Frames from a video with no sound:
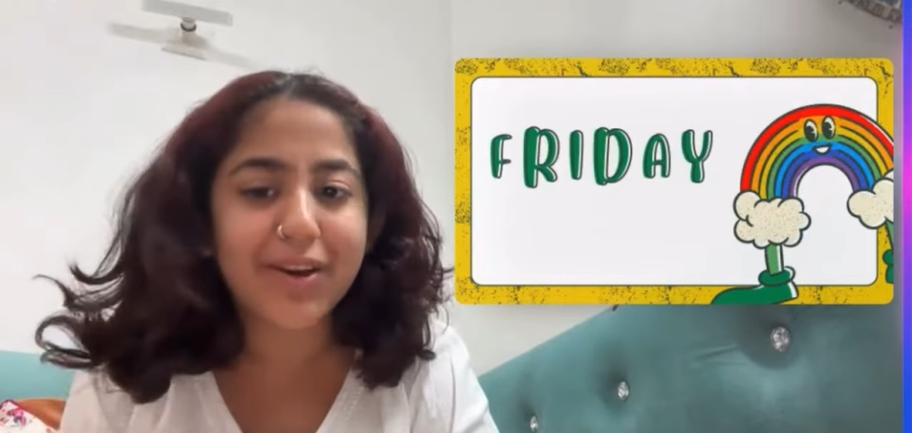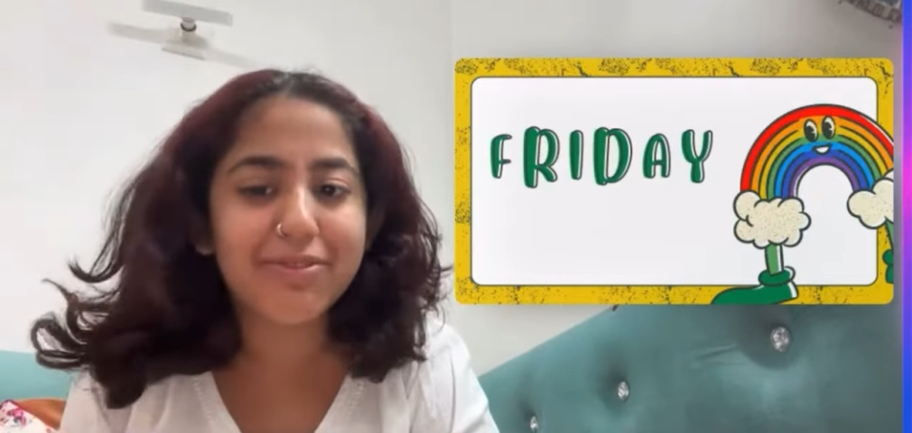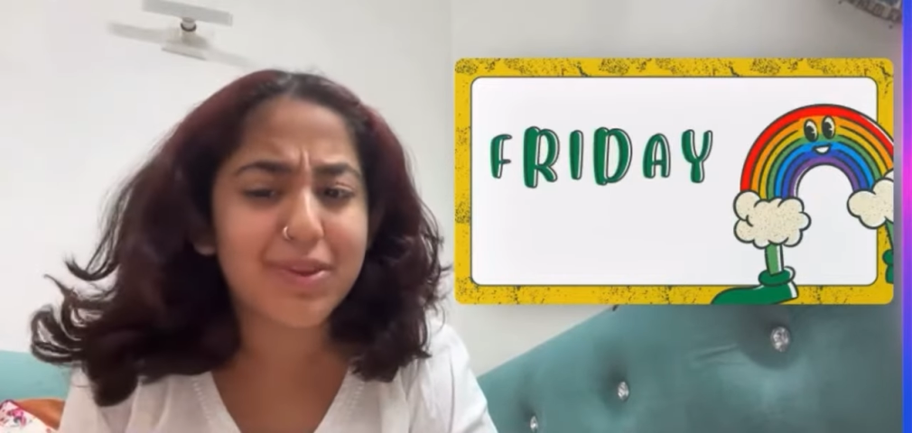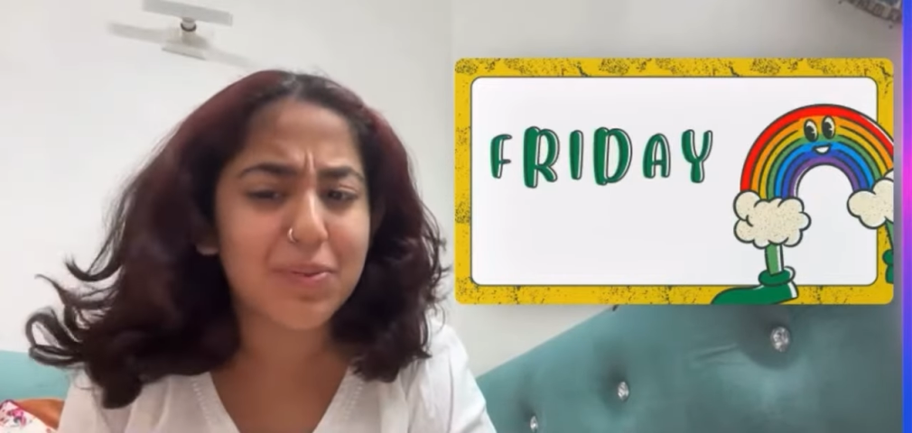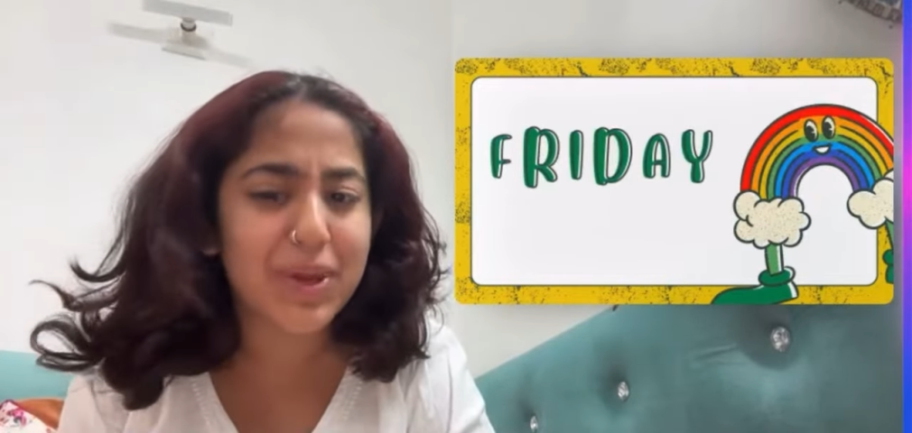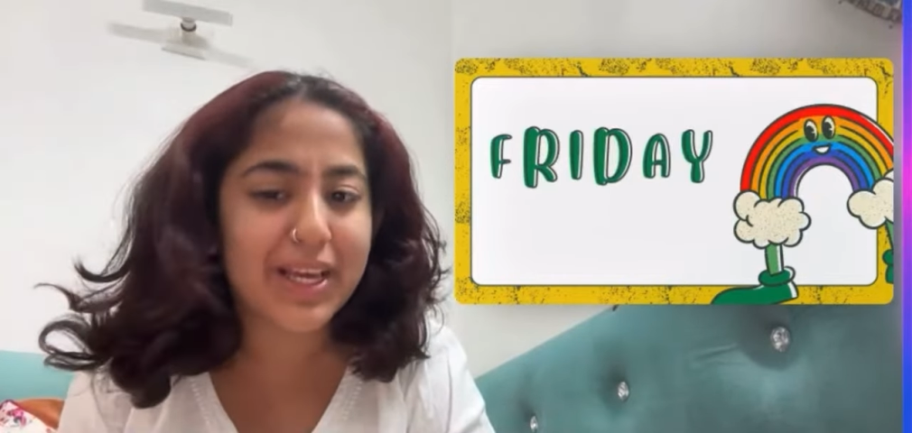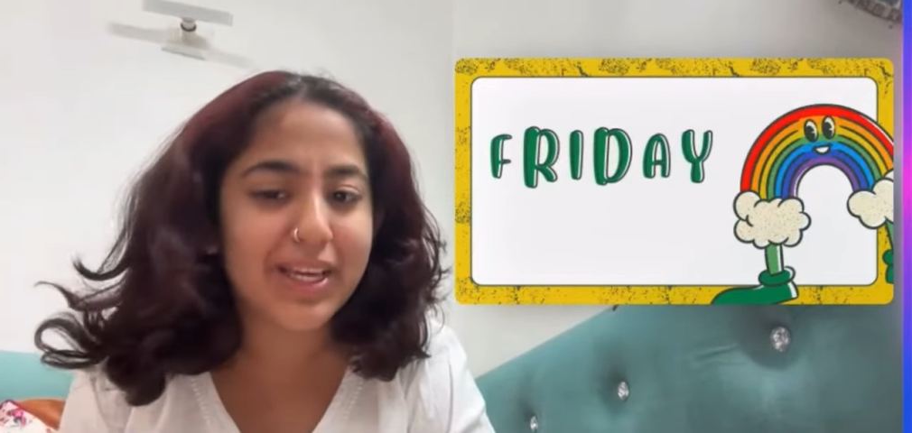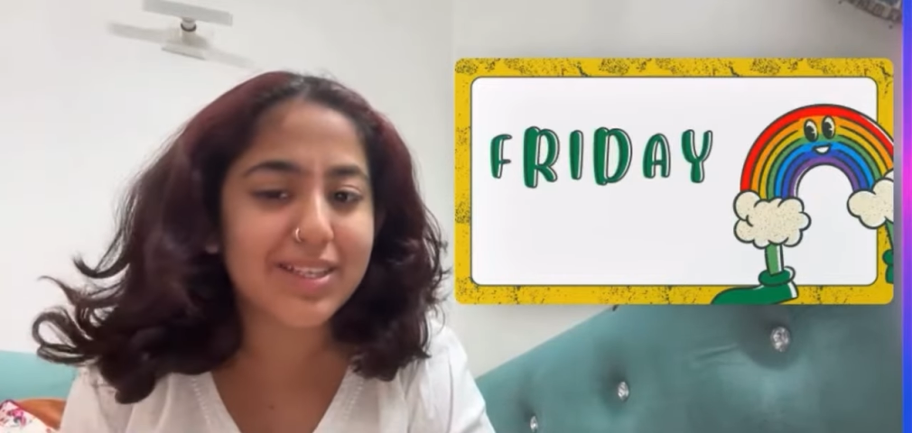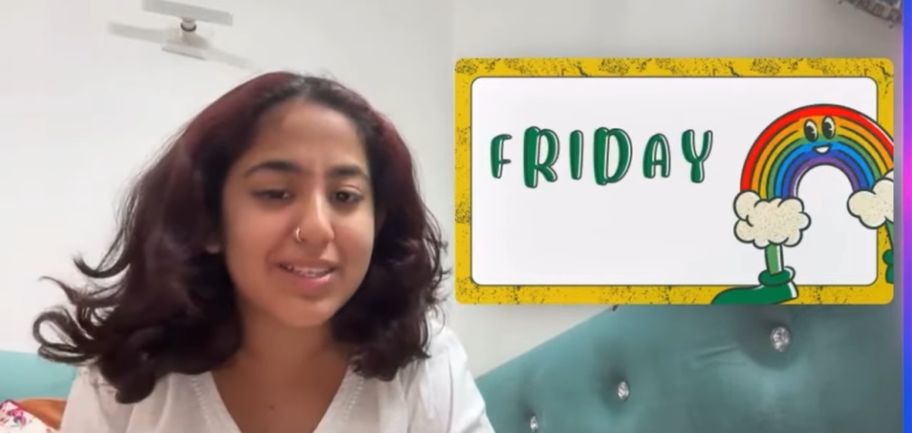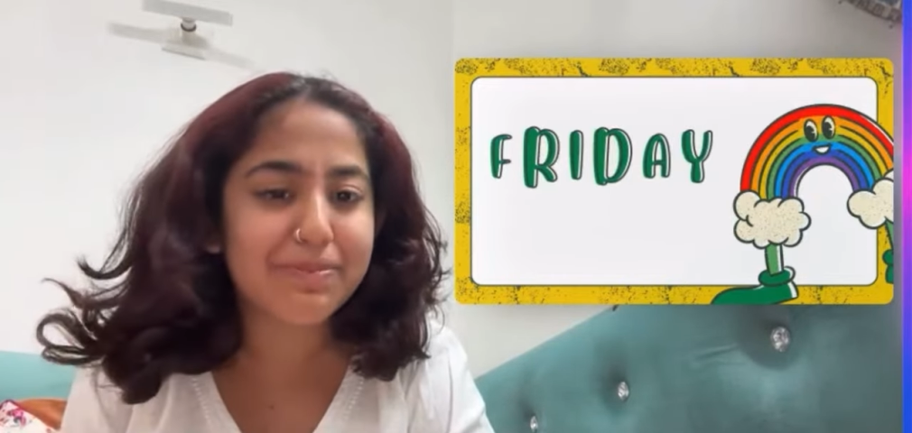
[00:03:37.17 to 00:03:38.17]
day of the week
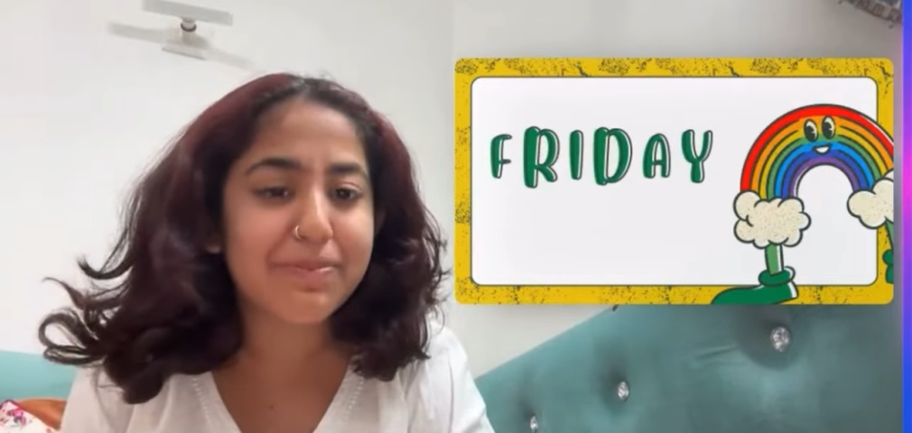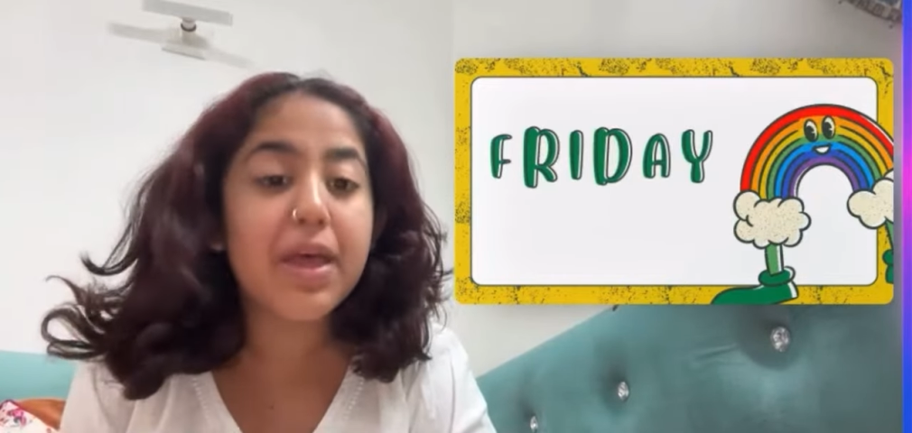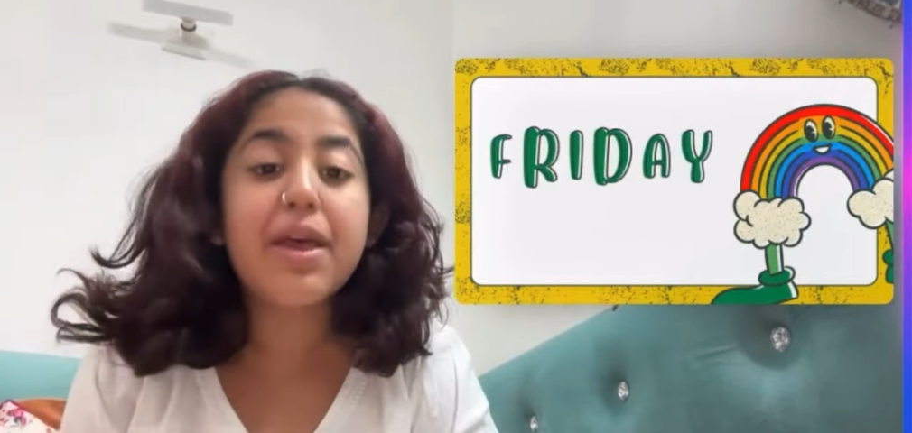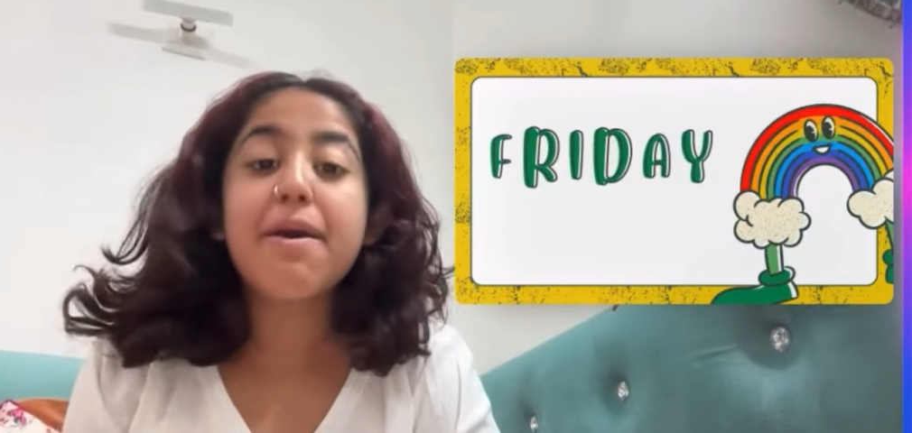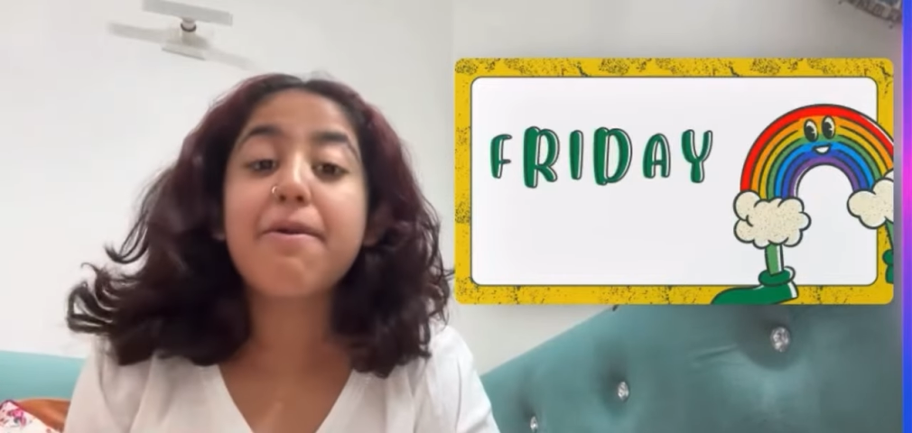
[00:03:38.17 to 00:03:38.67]
is.